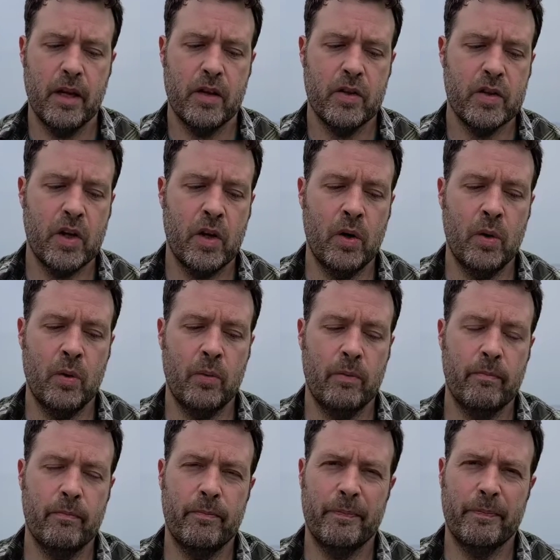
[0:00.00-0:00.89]
So
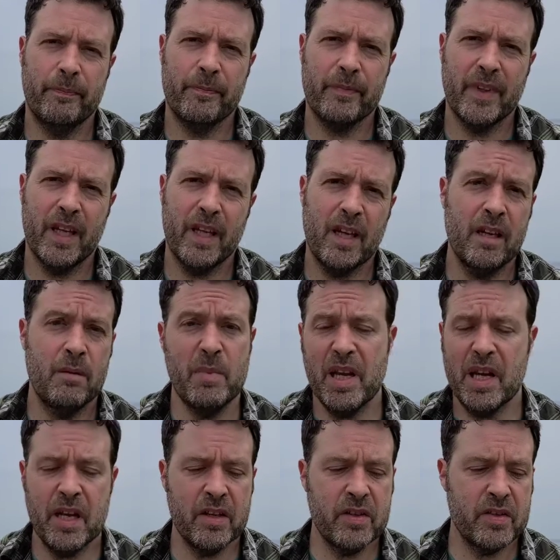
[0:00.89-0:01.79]
in
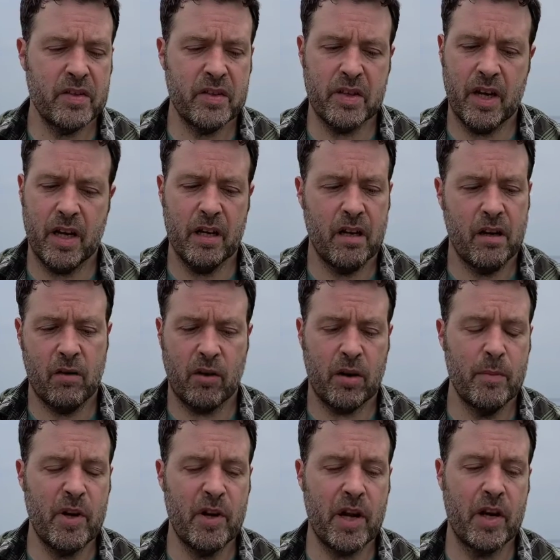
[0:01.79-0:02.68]
meetings and in our
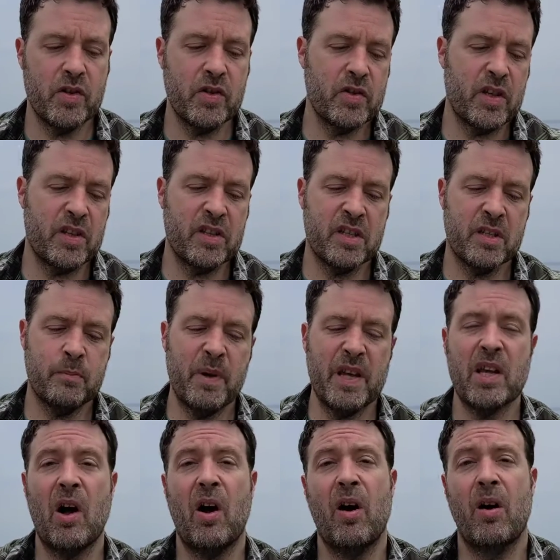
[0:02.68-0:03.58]
communications, let's
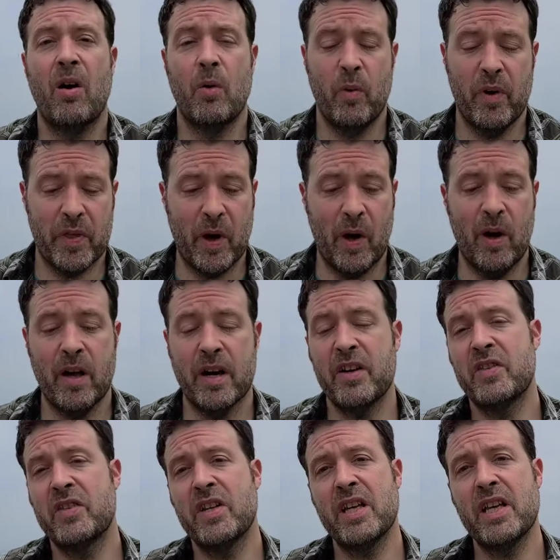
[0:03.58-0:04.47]
speak with
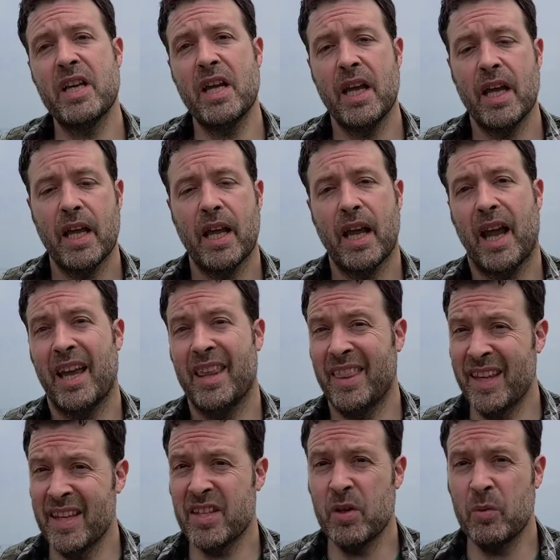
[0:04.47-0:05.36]
honesty
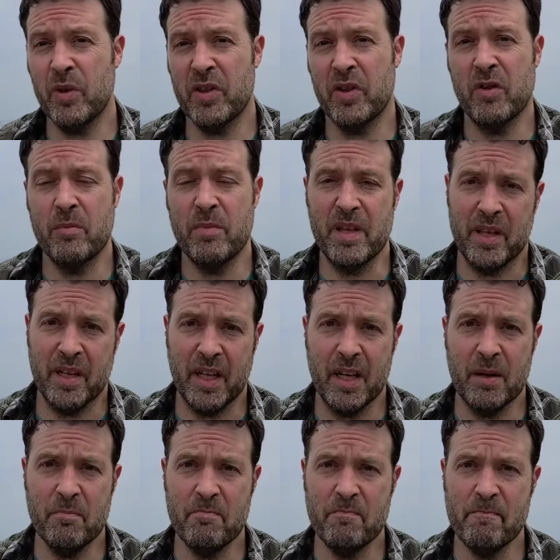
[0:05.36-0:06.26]
and listen with humility.